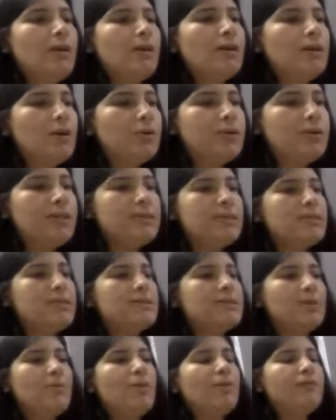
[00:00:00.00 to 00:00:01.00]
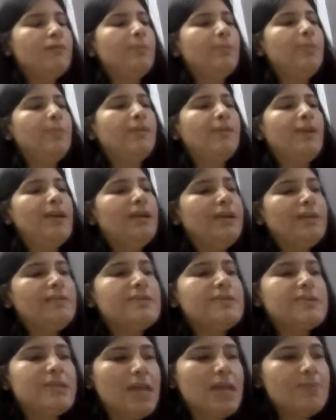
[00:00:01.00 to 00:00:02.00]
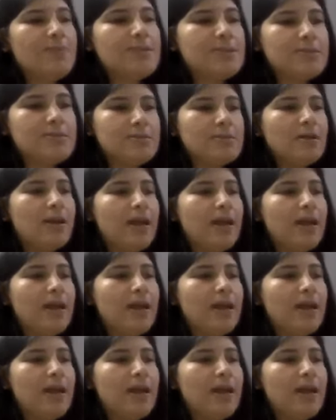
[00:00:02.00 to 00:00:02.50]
Now, these are some of the preventive steps,